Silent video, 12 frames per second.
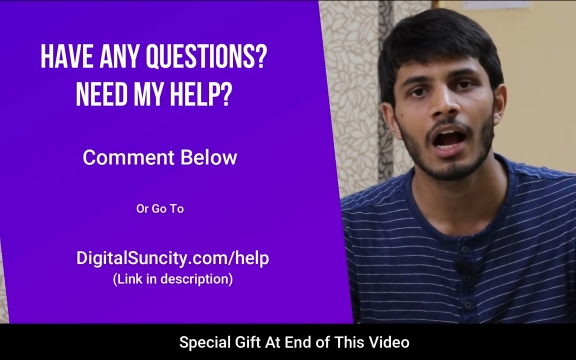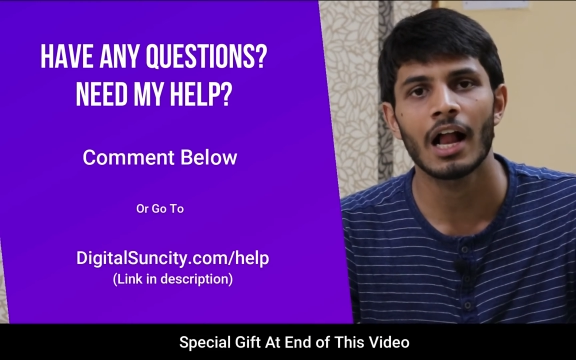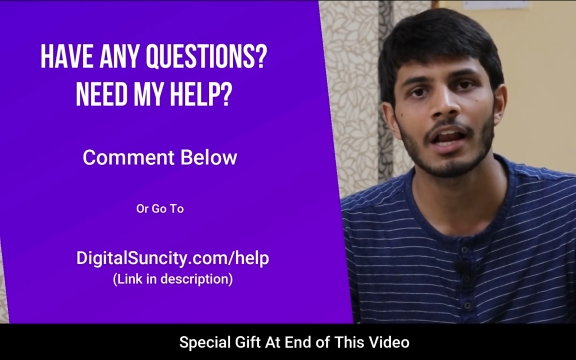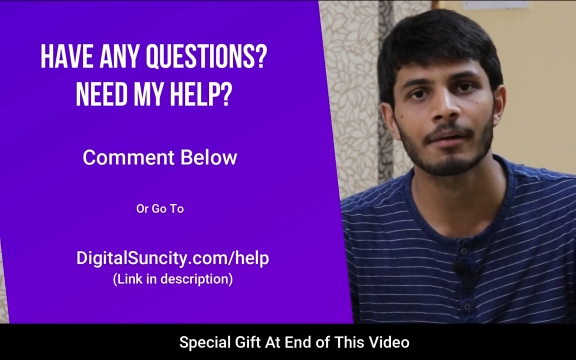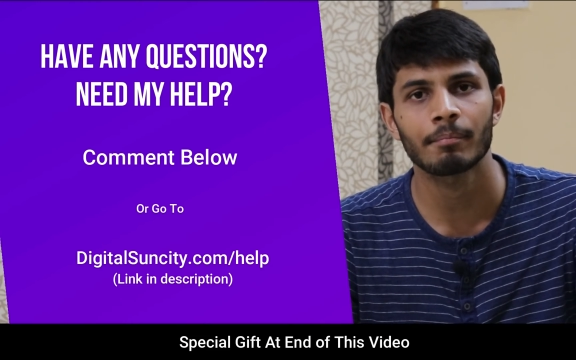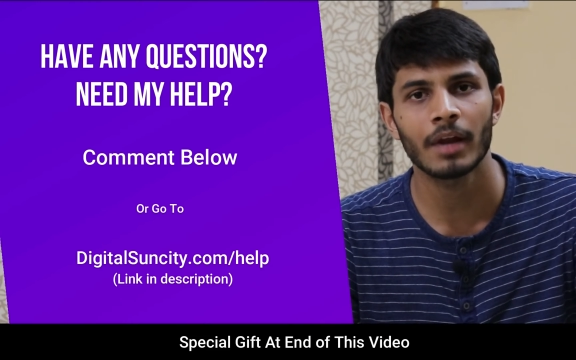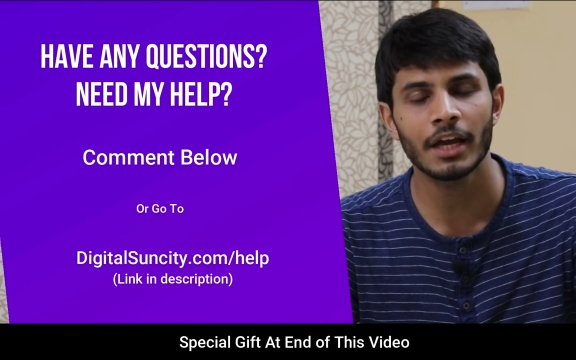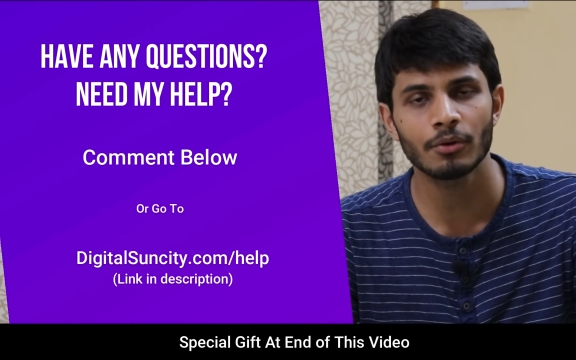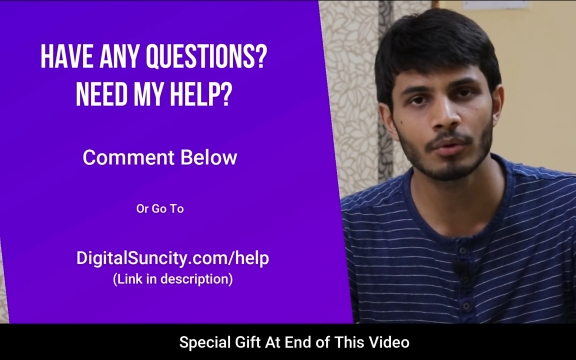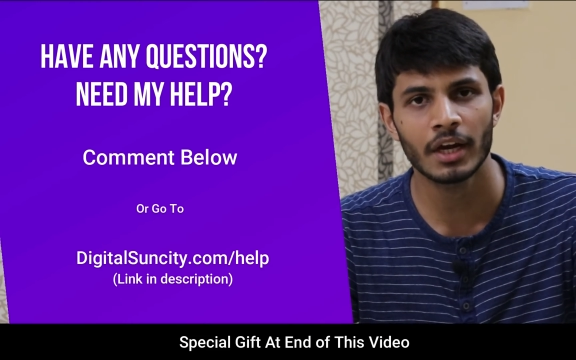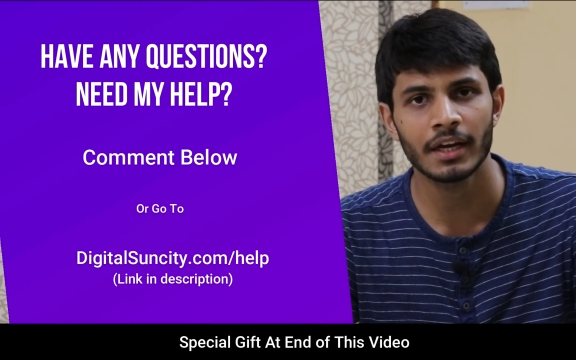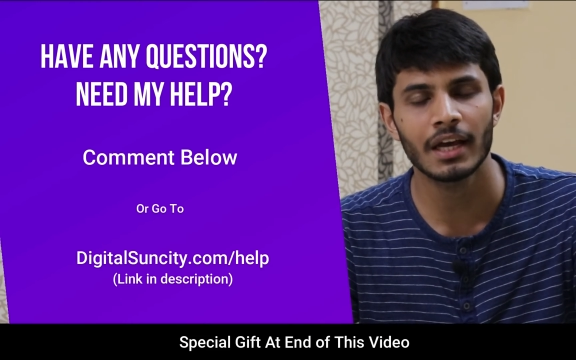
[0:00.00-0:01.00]
I'll reply
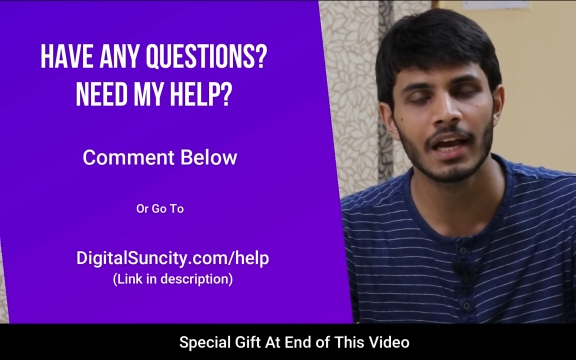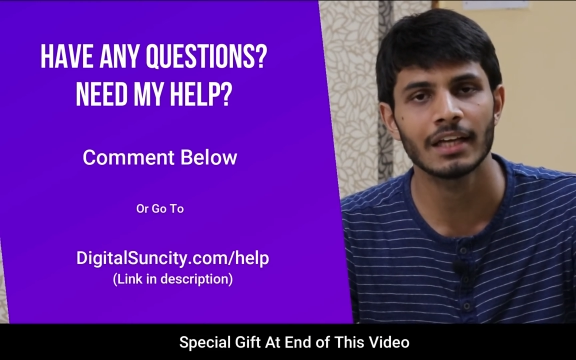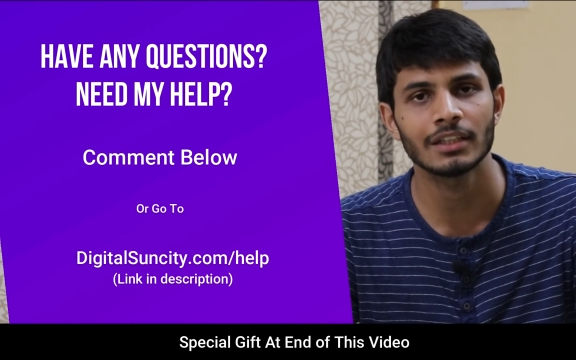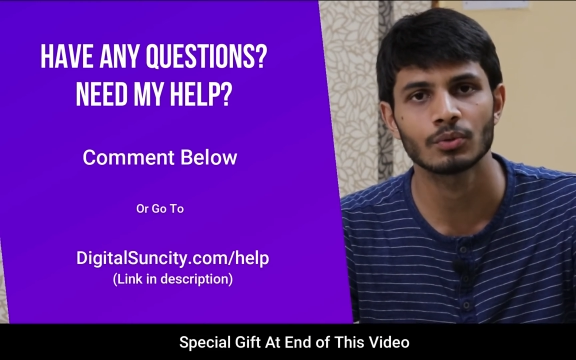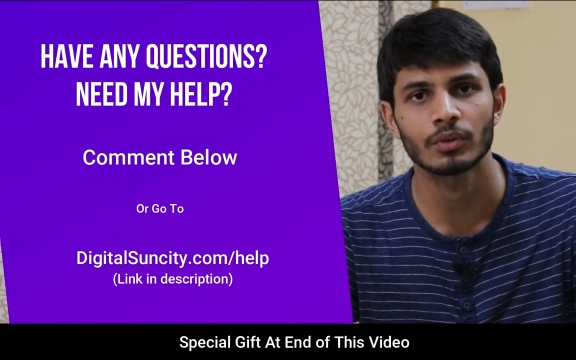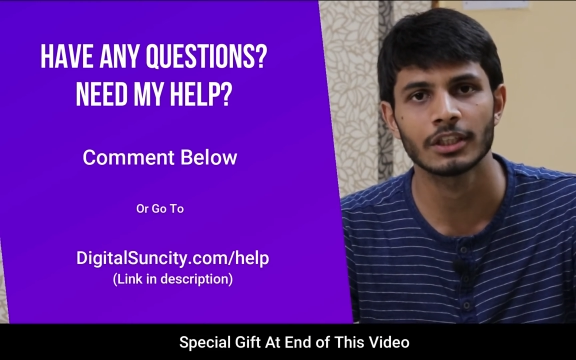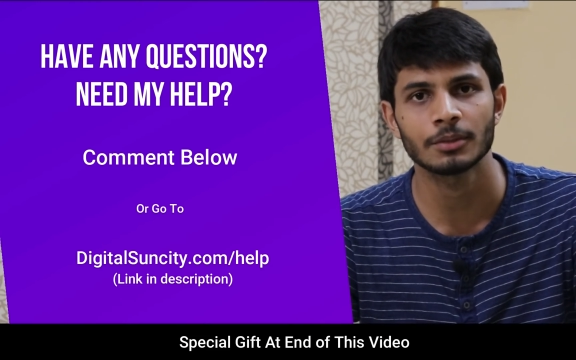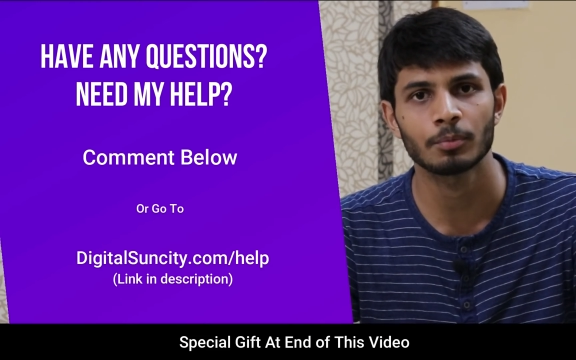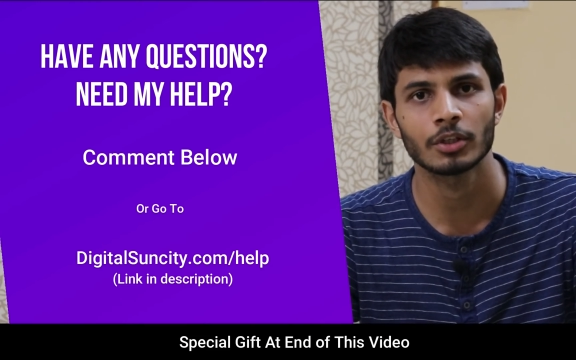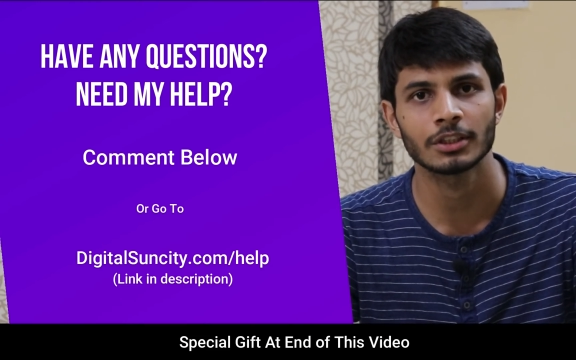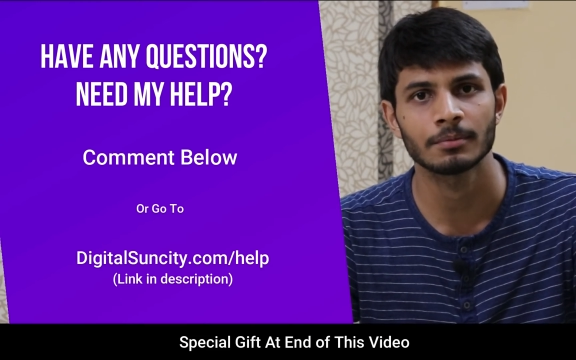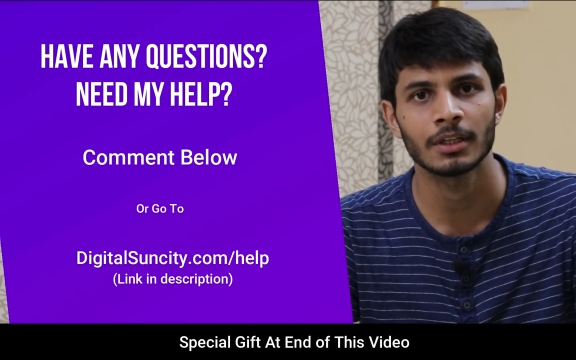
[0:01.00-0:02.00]
to that as soon as
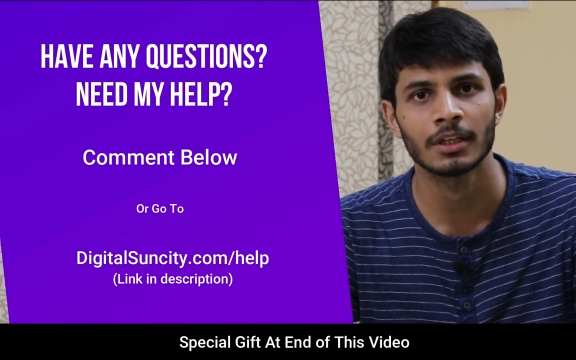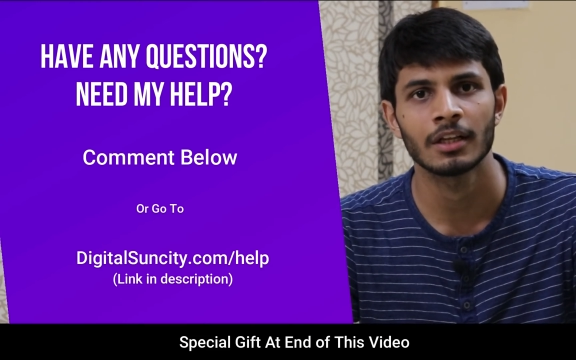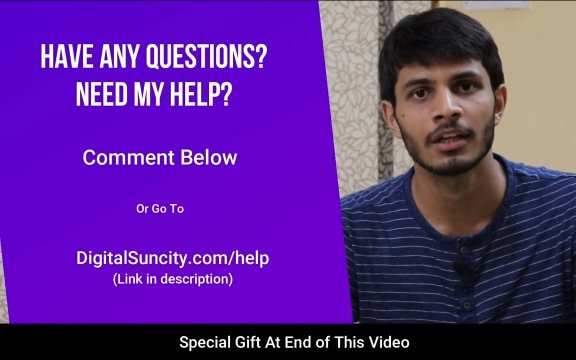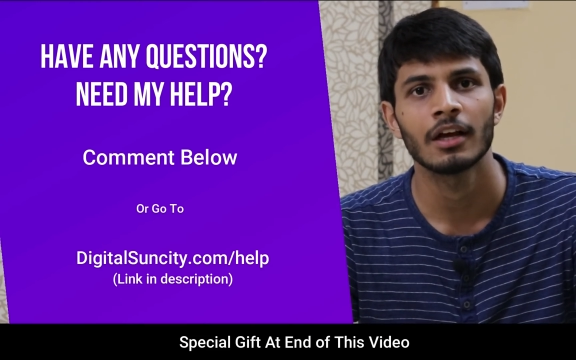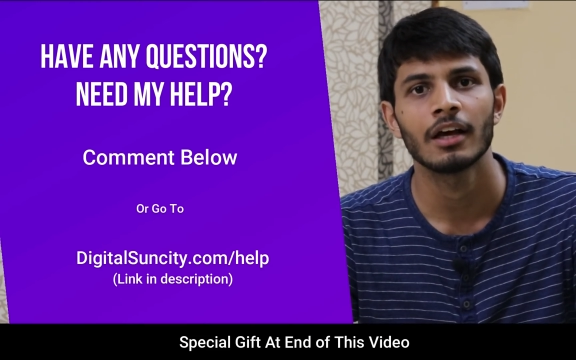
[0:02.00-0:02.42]
possible.